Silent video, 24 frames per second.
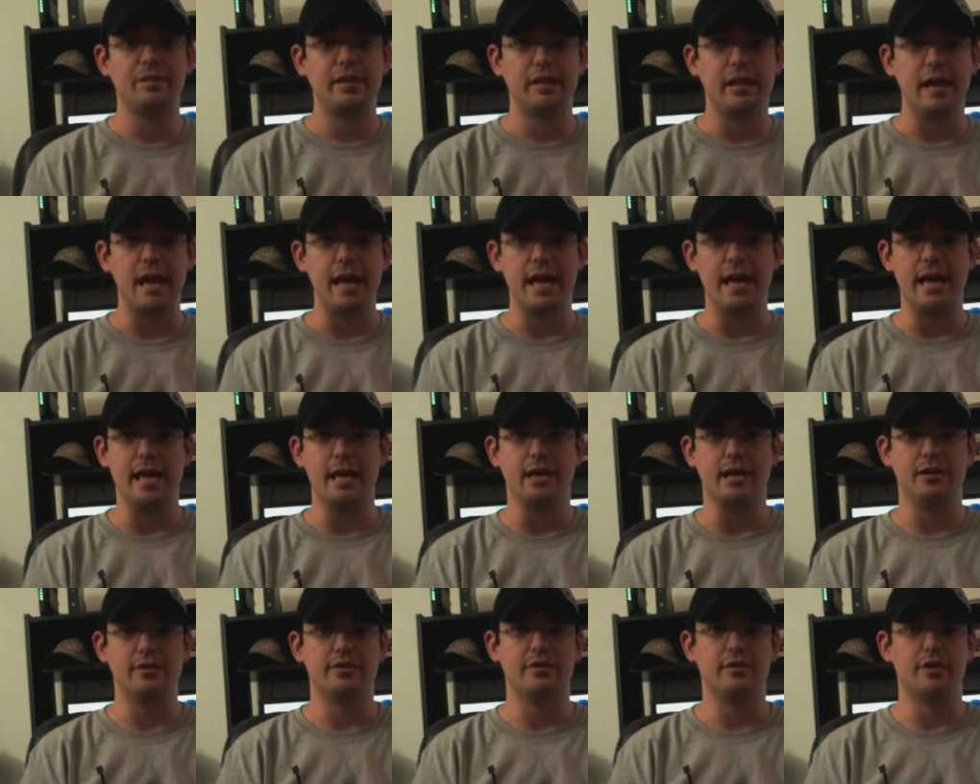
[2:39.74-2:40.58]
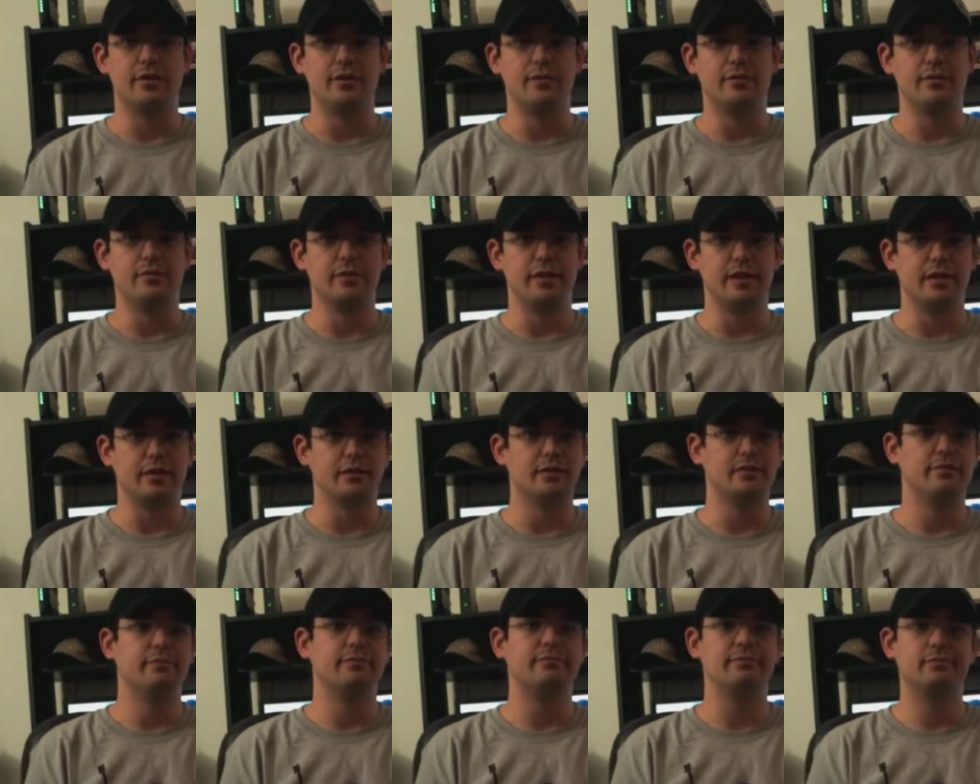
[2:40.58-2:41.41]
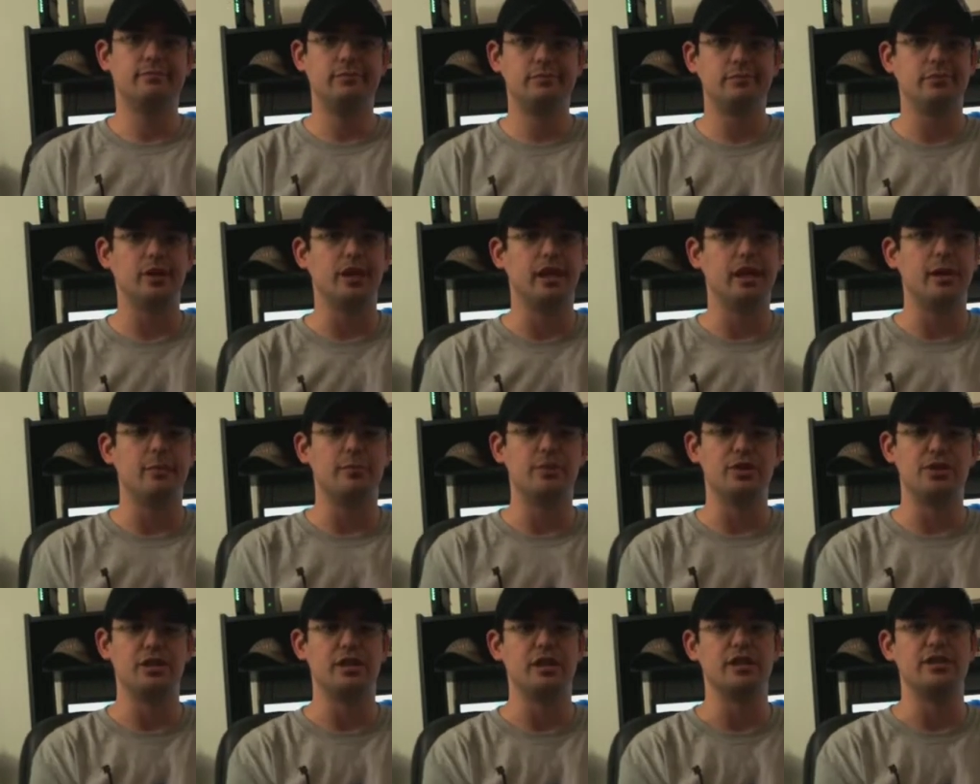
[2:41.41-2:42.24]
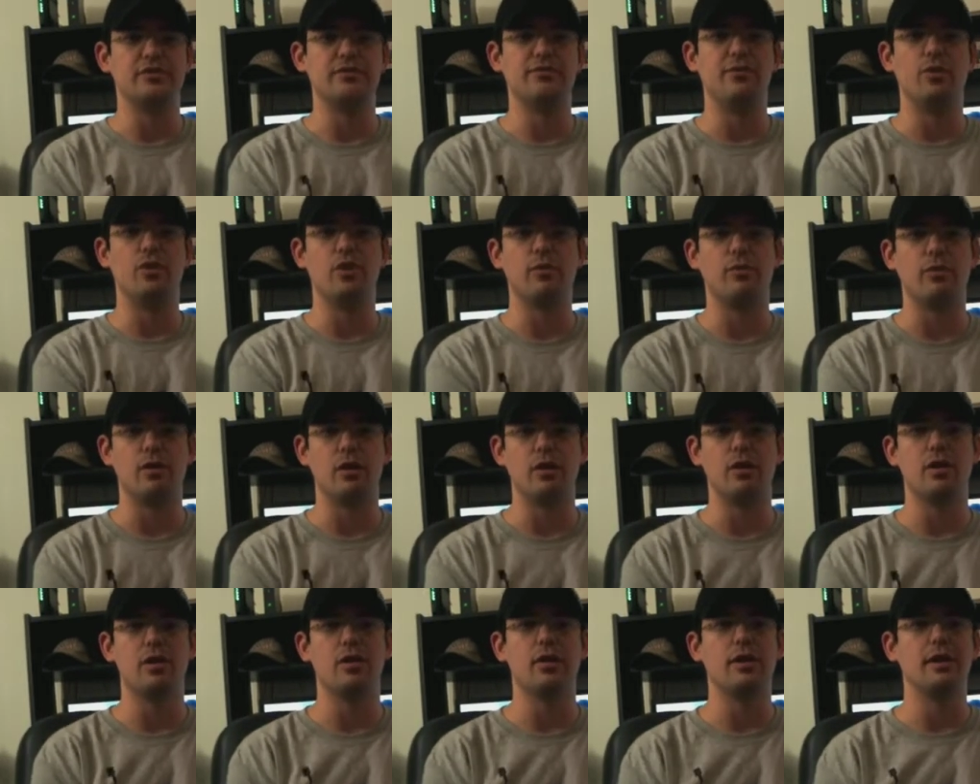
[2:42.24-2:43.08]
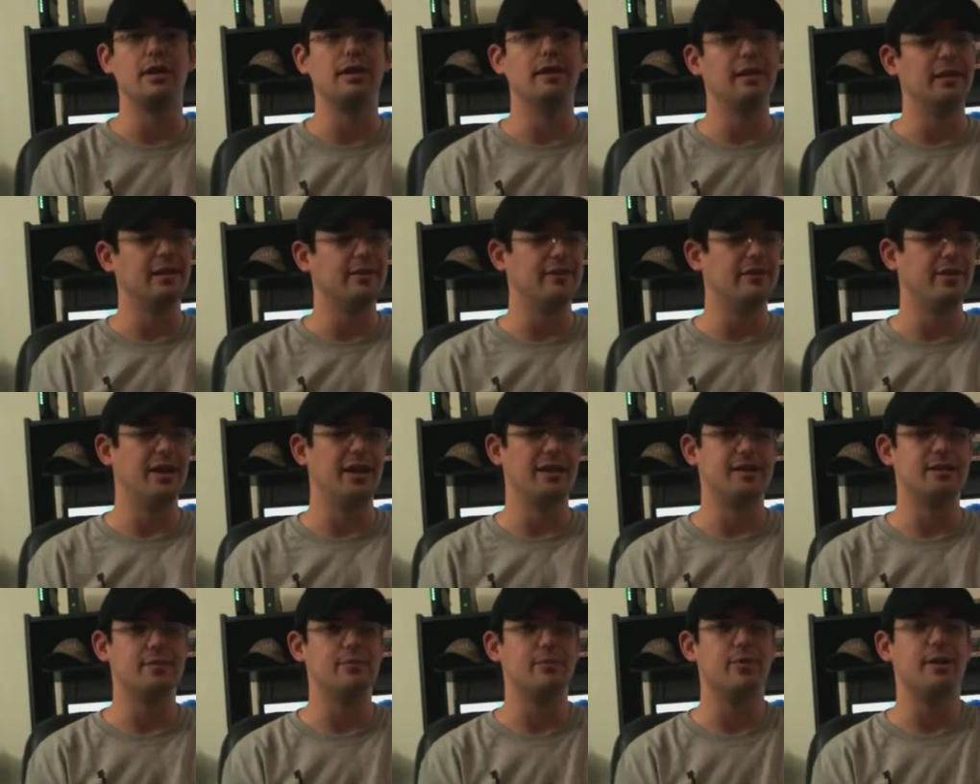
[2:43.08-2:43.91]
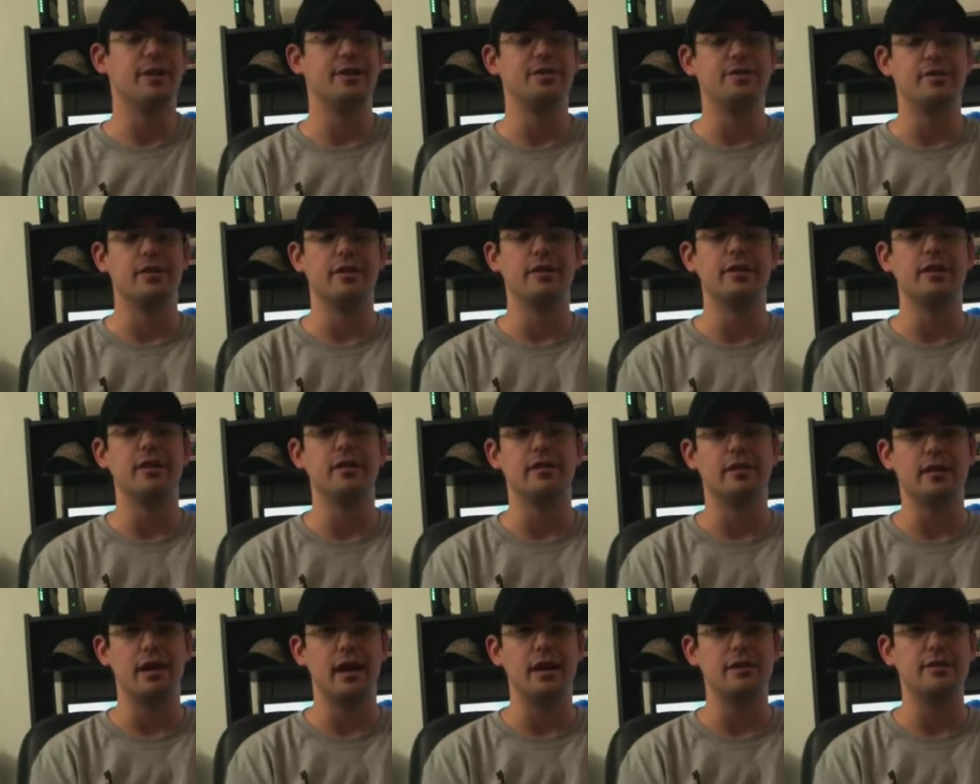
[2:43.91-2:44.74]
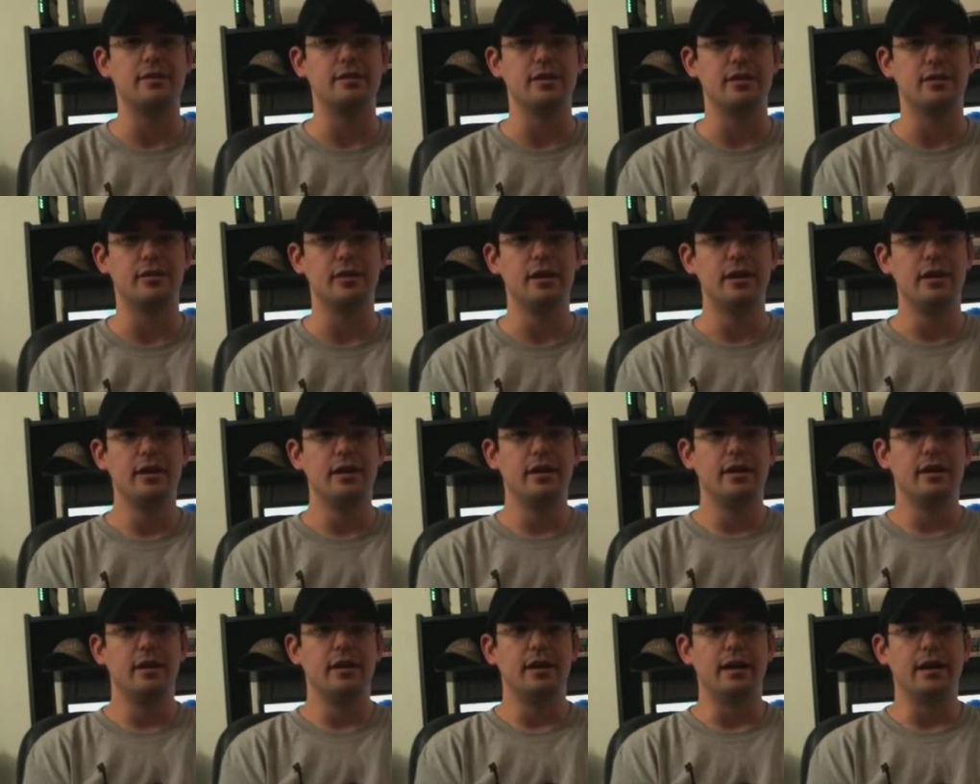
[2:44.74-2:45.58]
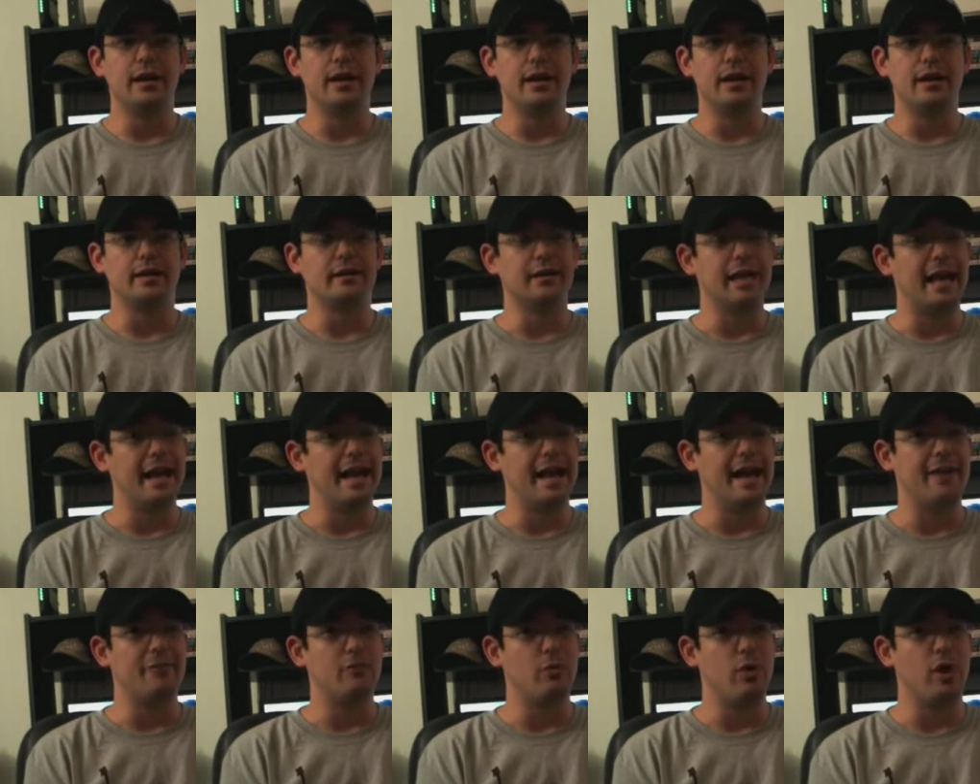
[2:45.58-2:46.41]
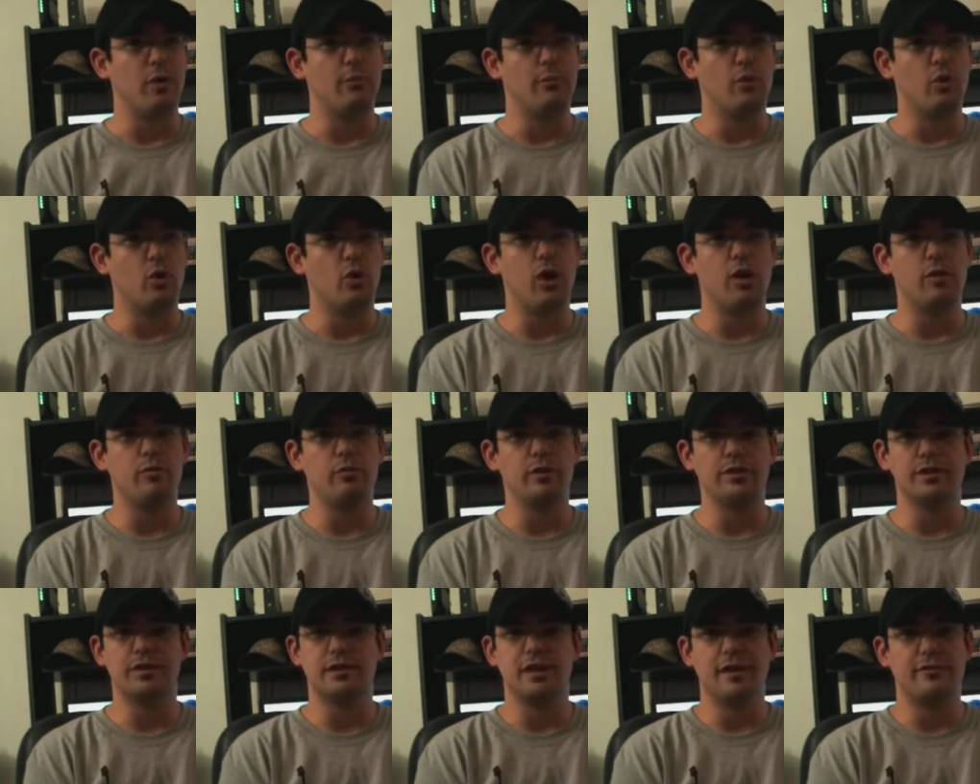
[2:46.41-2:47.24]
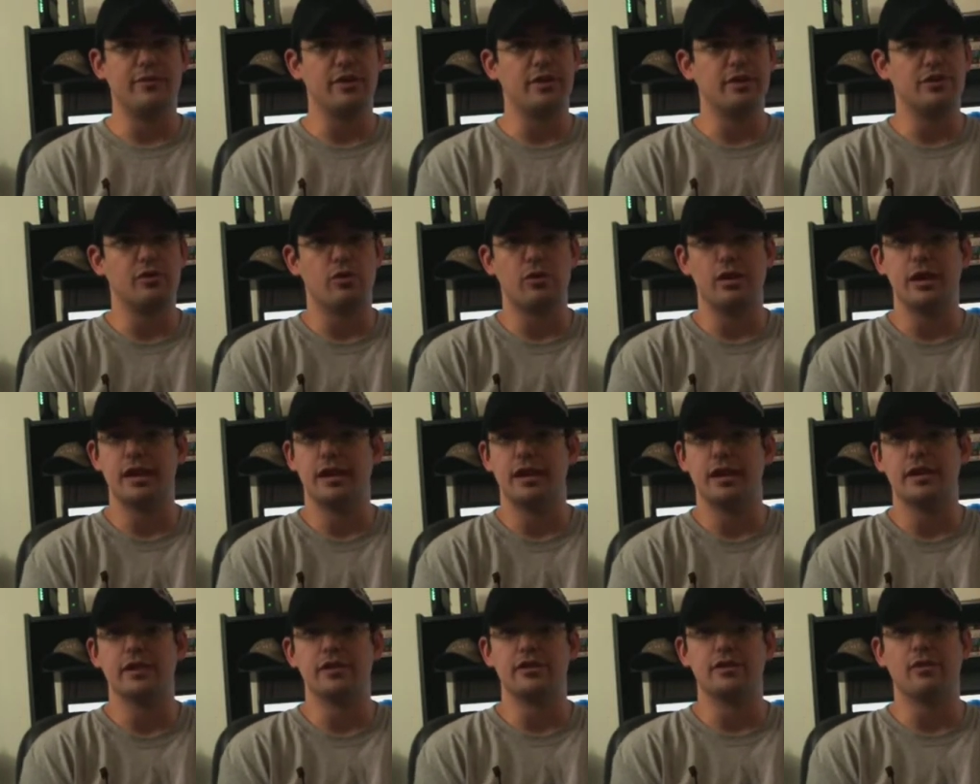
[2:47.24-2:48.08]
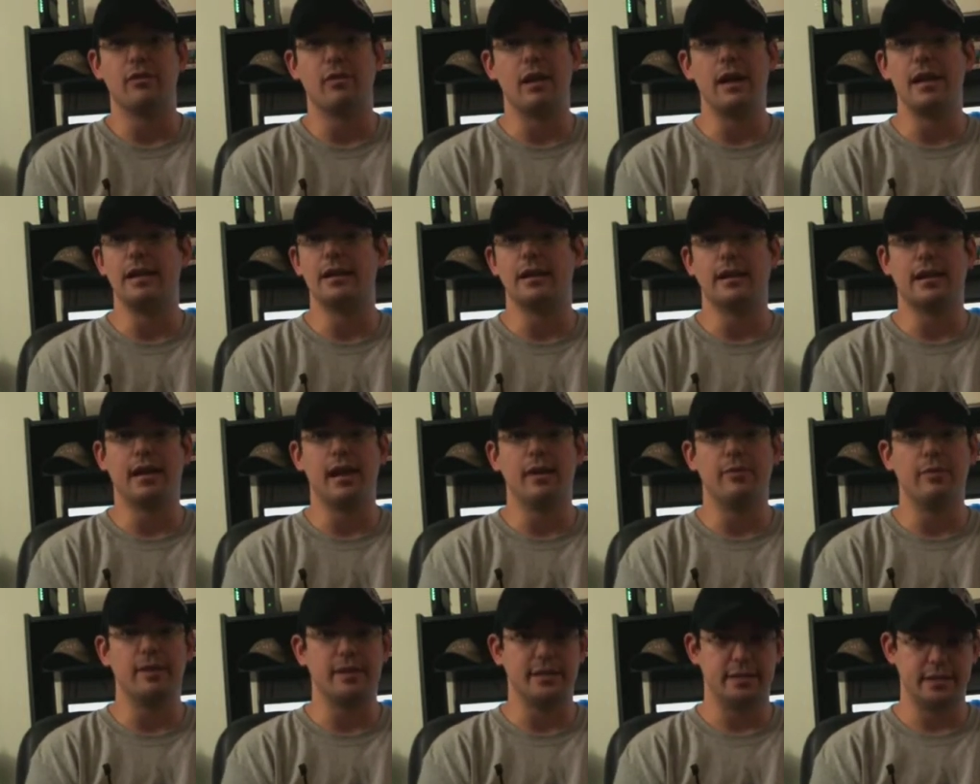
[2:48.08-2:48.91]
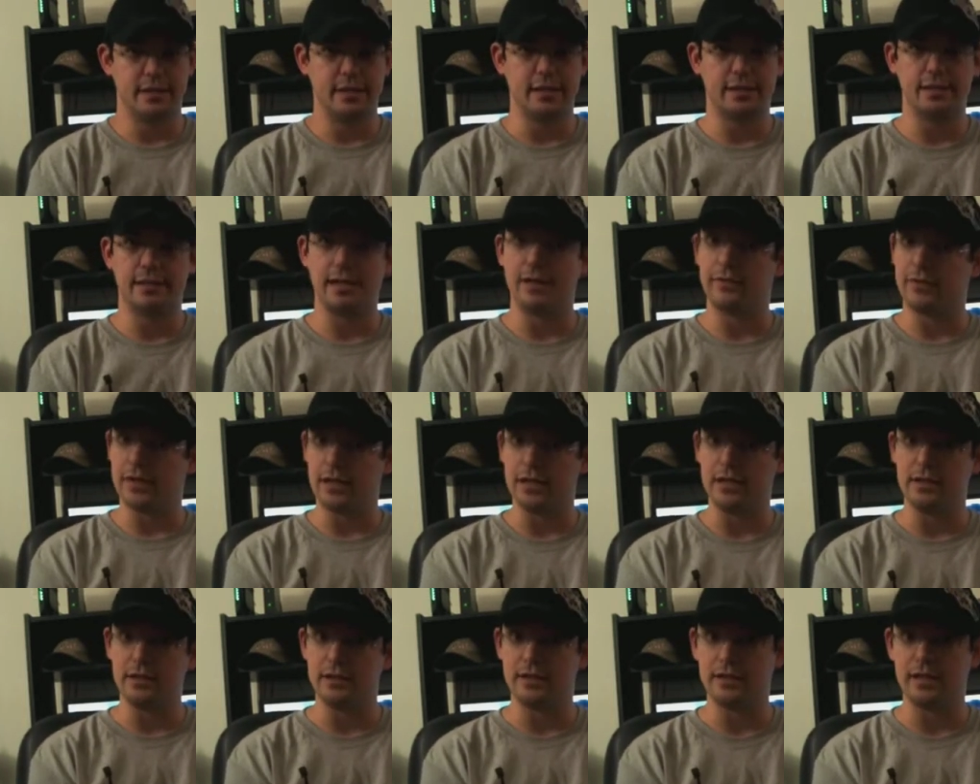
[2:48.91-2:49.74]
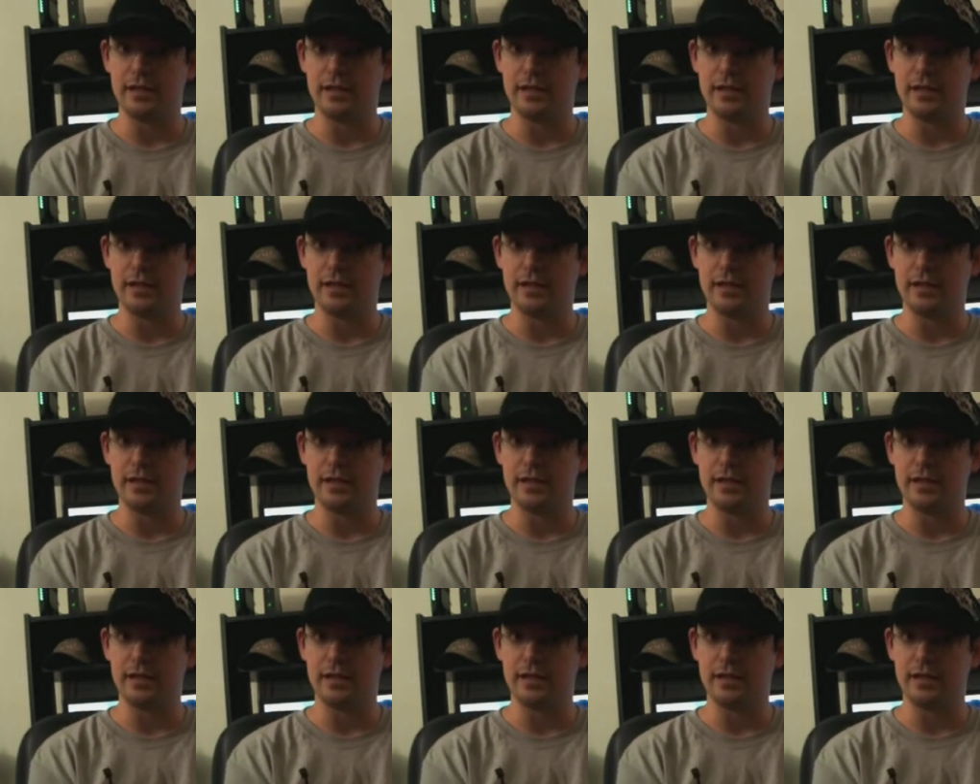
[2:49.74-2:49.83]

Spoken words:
and so we can help push things forward and alleviate some pressure on the other guys. So glad to have him on board. With stuff that he's already done is great, and I can't wait to see the stuff that he's